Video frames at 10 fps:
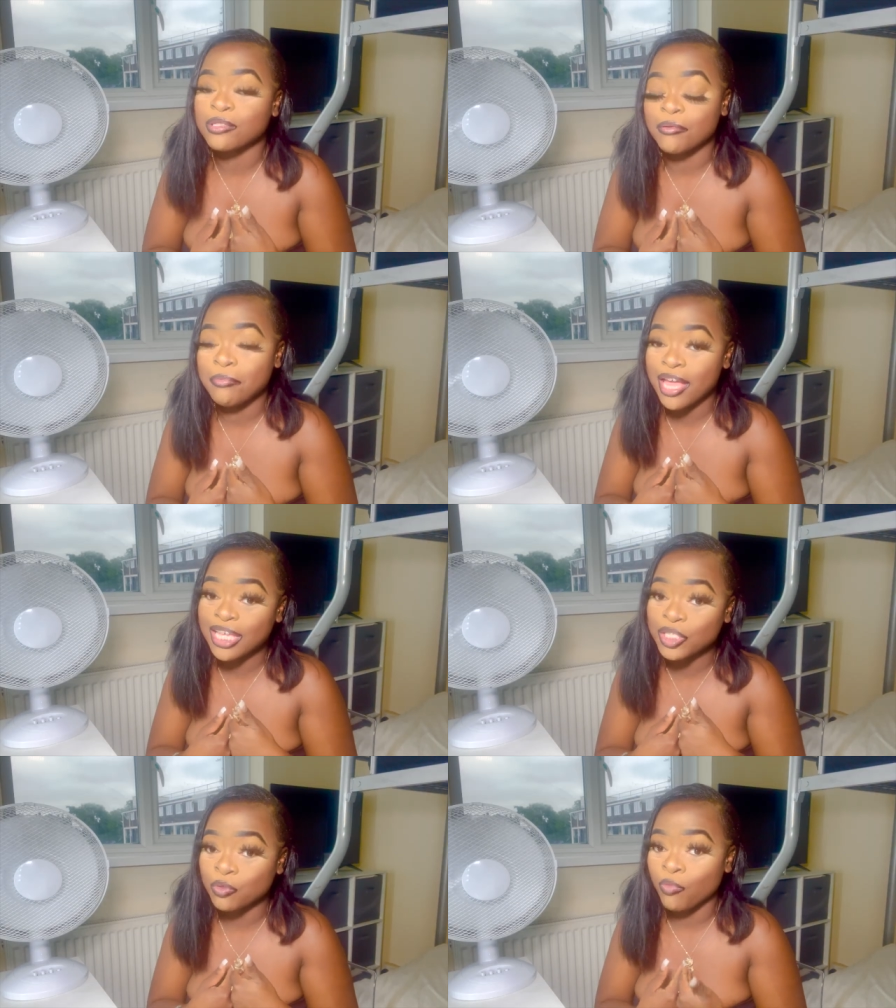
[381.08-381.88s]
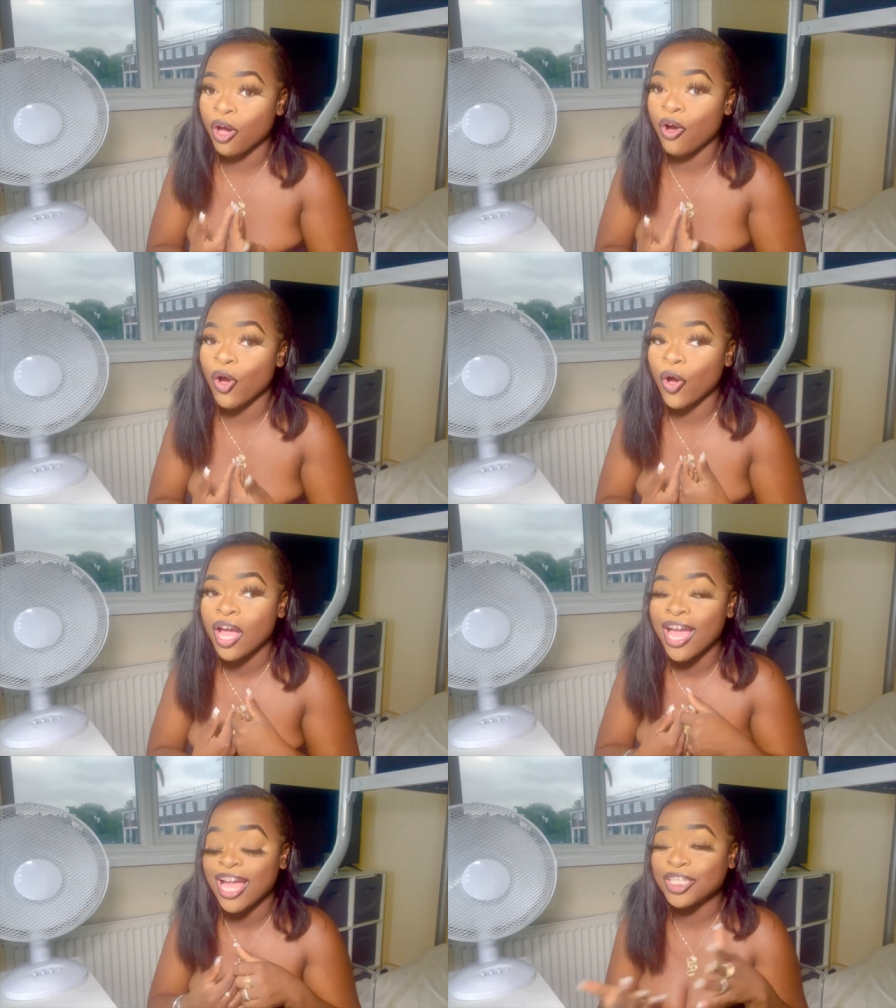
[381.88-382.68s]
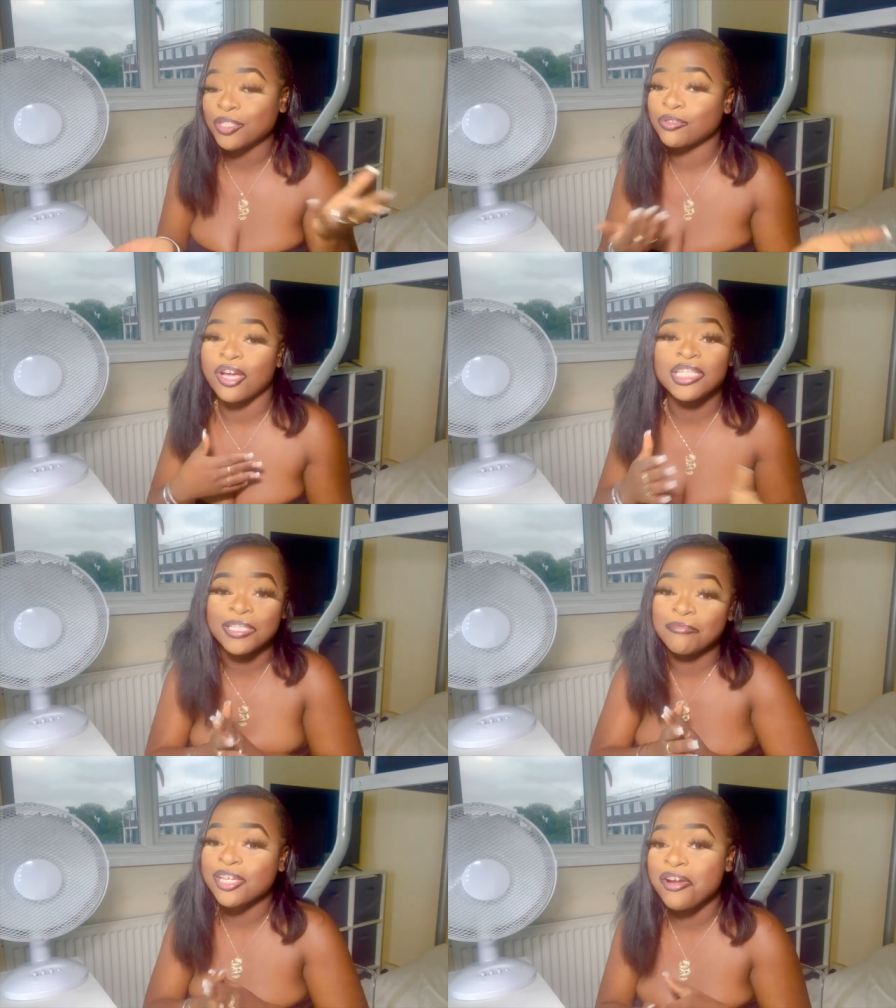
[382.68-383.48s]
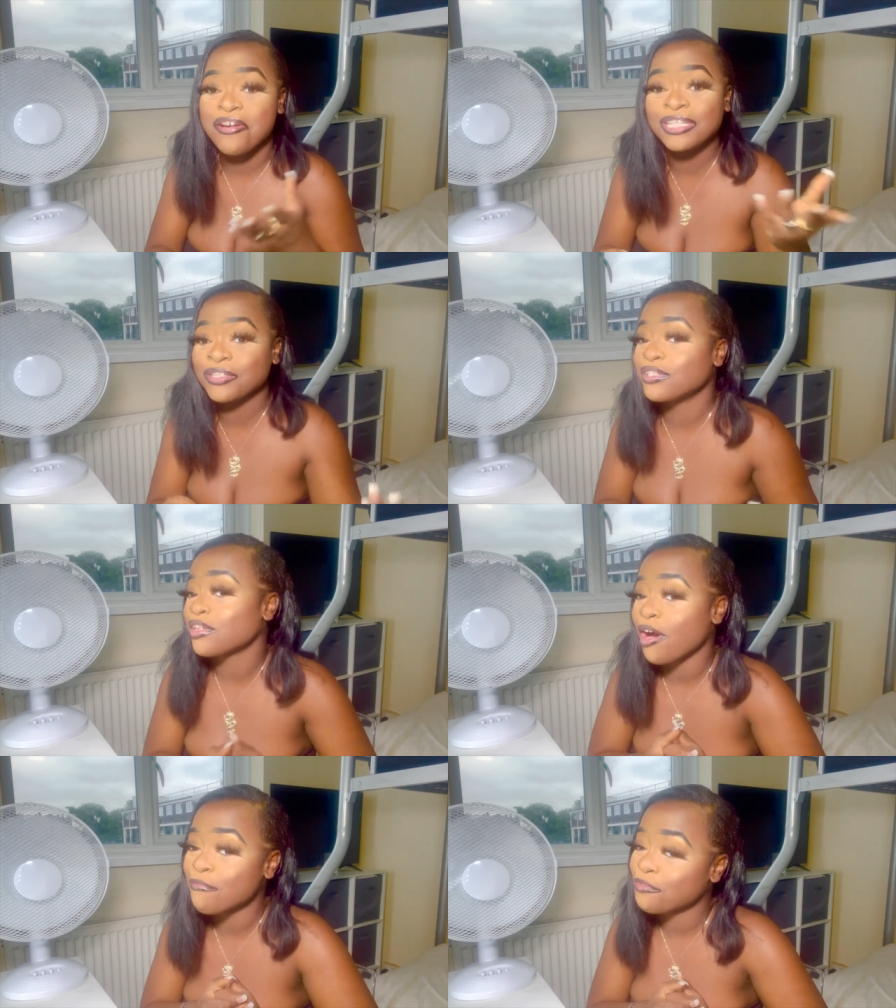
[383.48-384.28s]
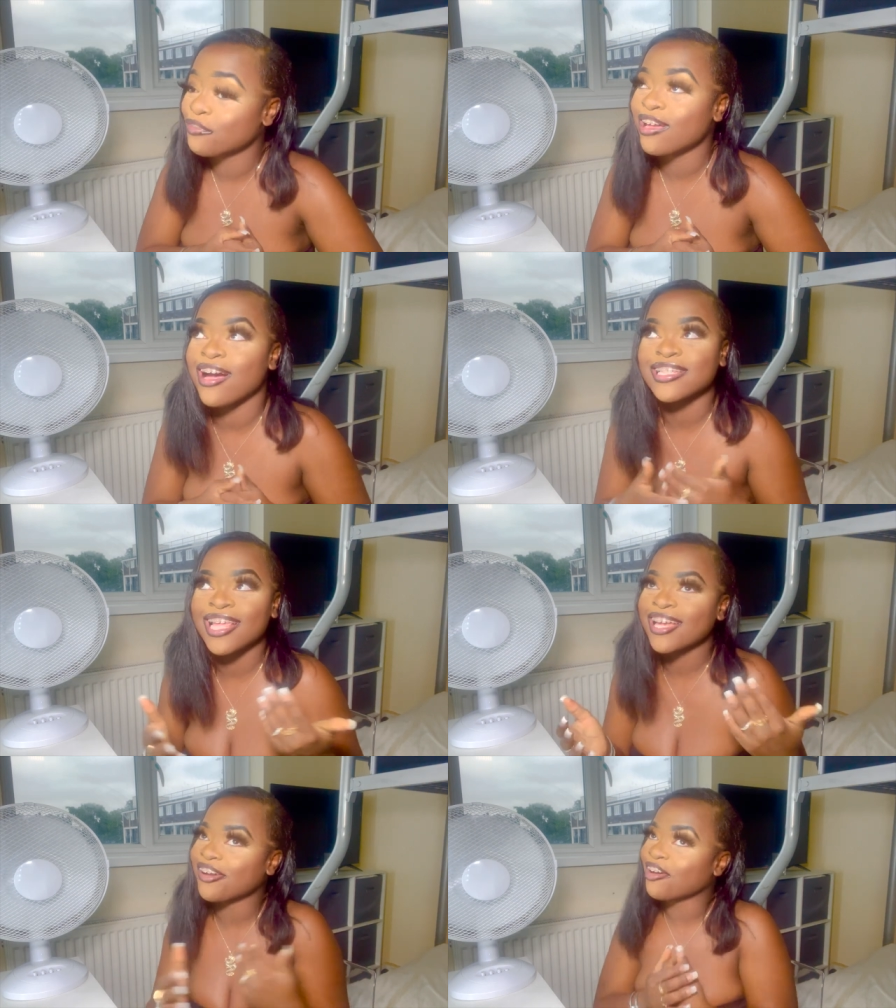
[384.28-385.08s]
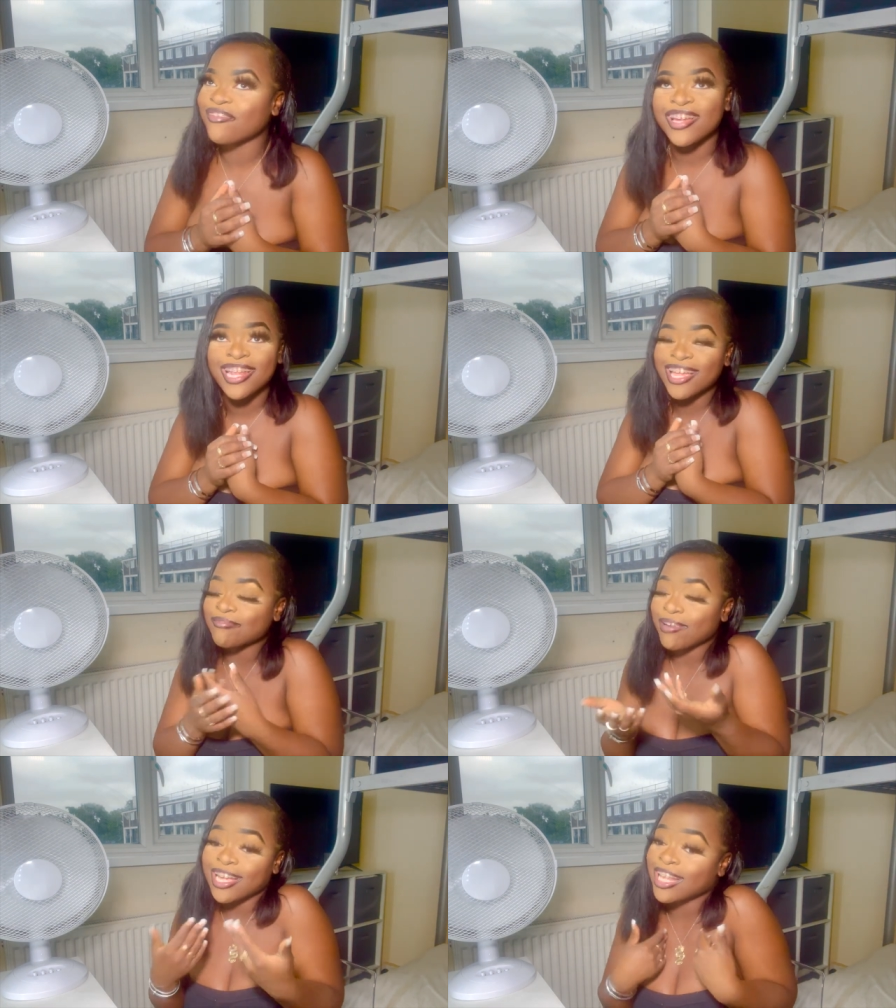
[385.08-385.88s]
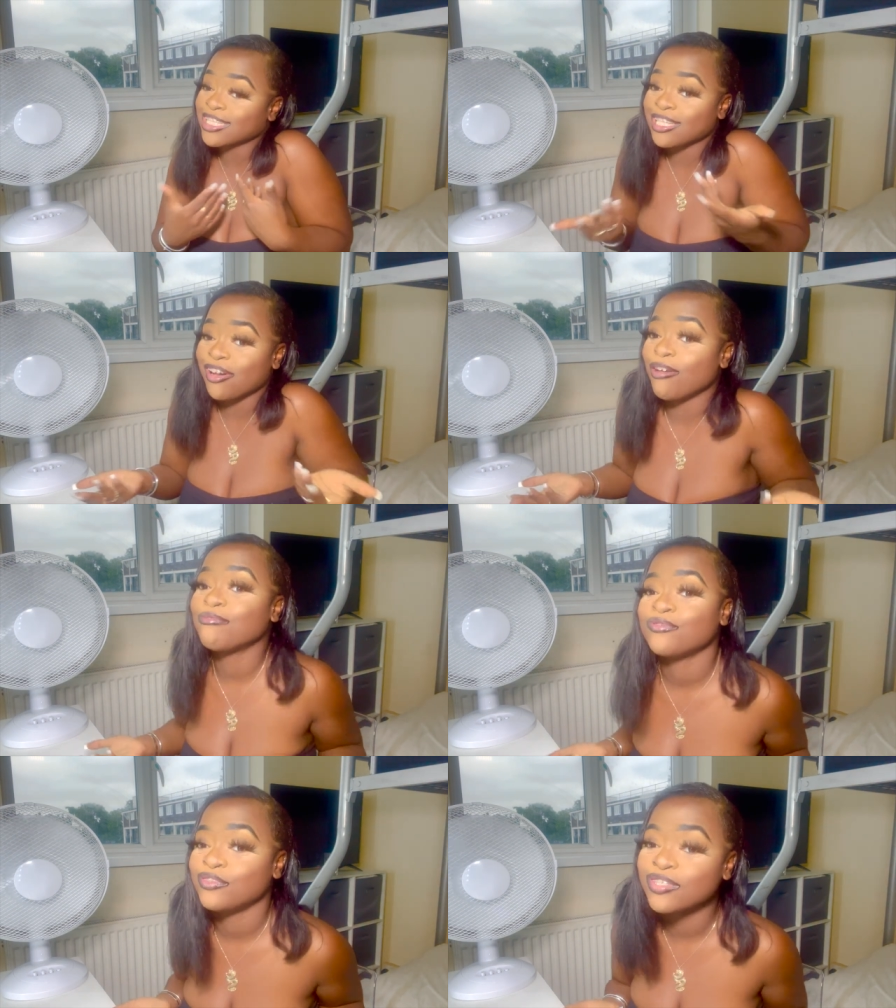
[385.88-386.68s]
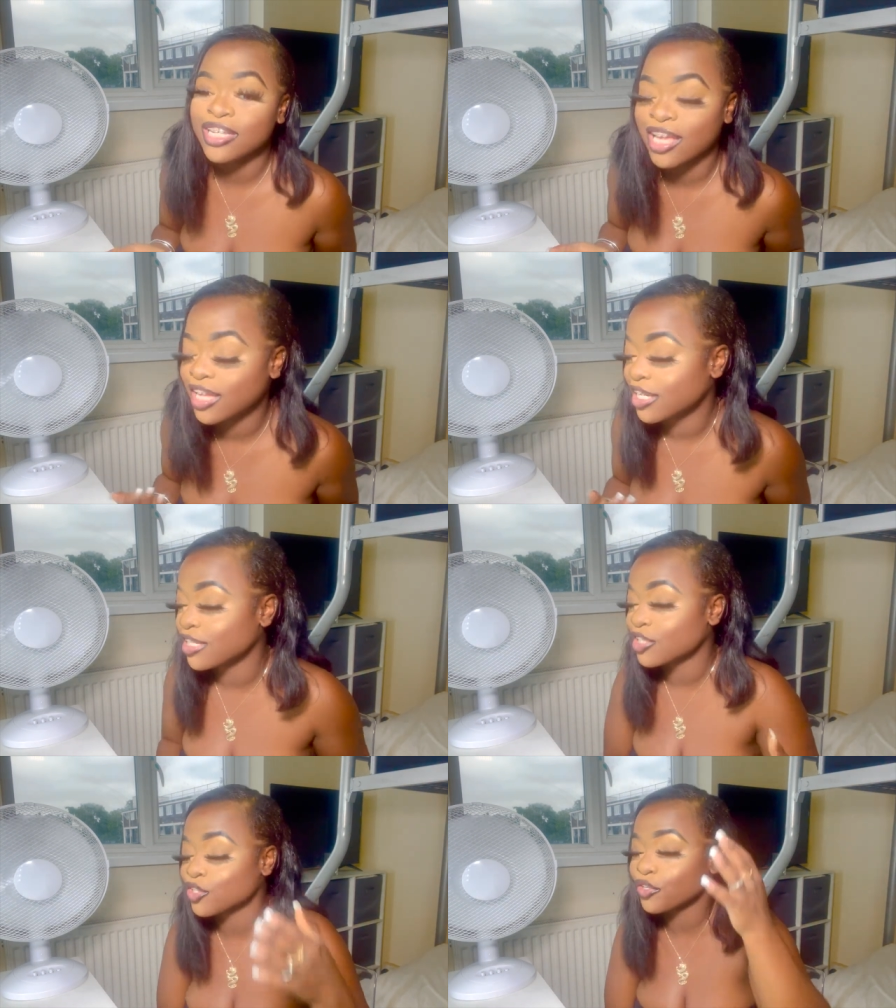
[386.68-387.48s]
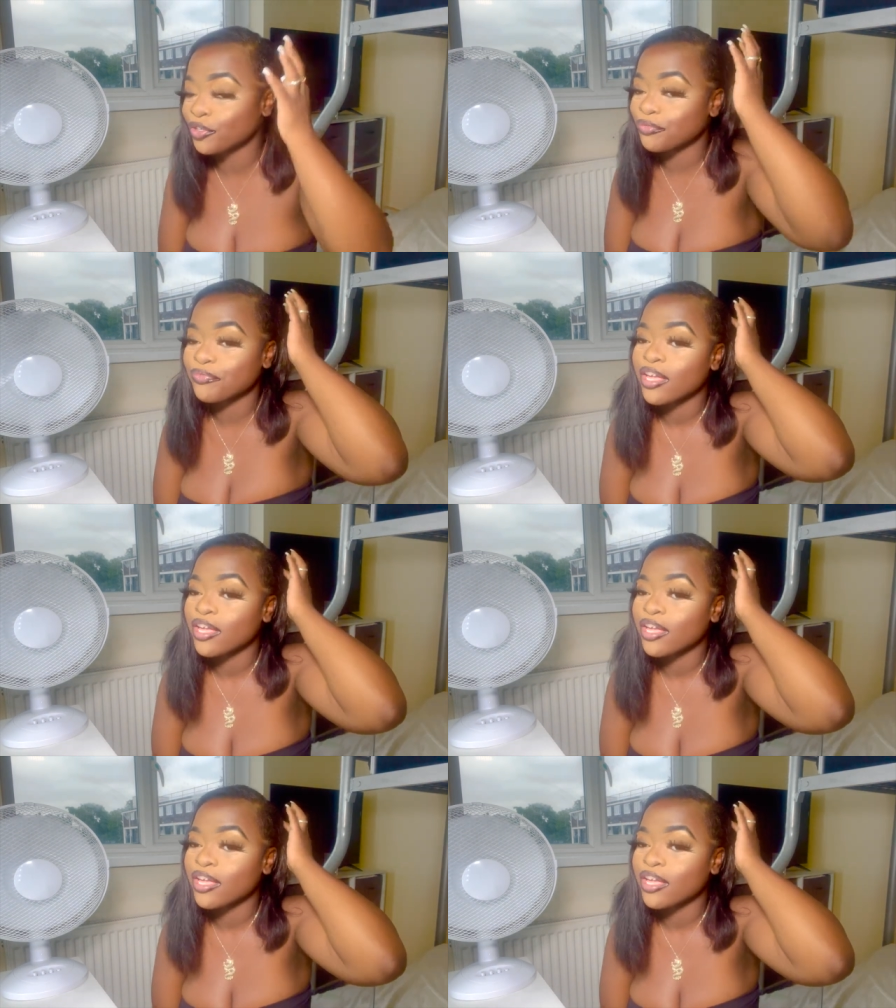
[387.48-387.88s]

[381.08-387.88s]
her pair as well, and she was asking me, "Girl, is yours come free?" I was like, "Girl, man, mine hasn't come free yet, it so."